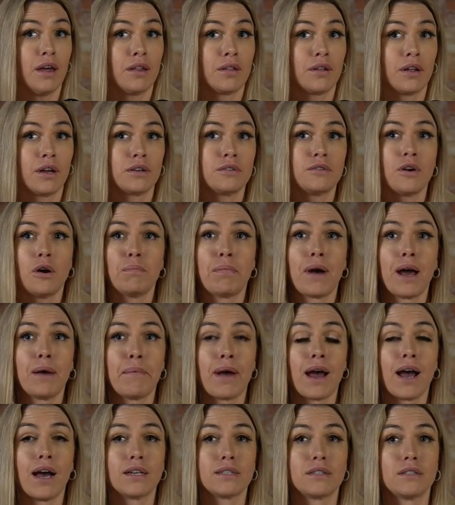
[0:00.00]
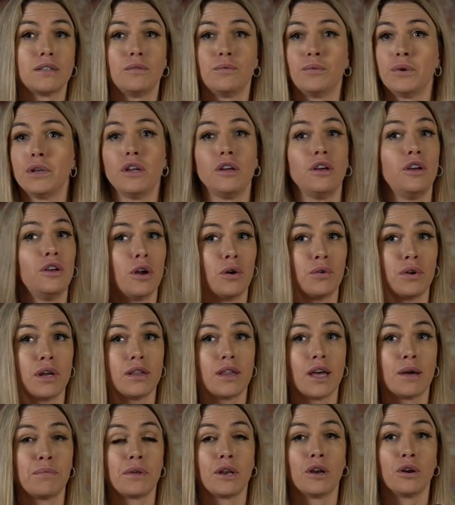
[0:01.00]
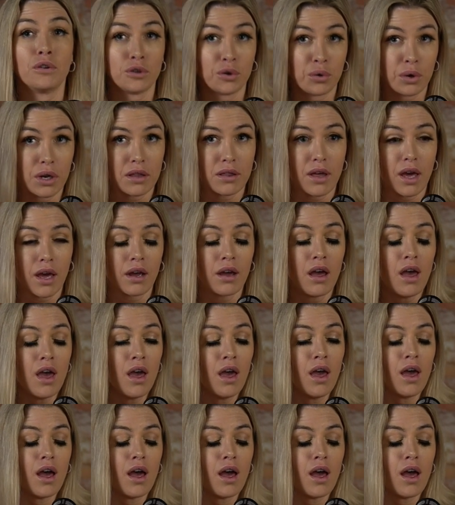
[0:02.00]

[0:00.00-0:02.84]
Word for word: They're like, don't buy masks. We, you don't need them. They don't do anything.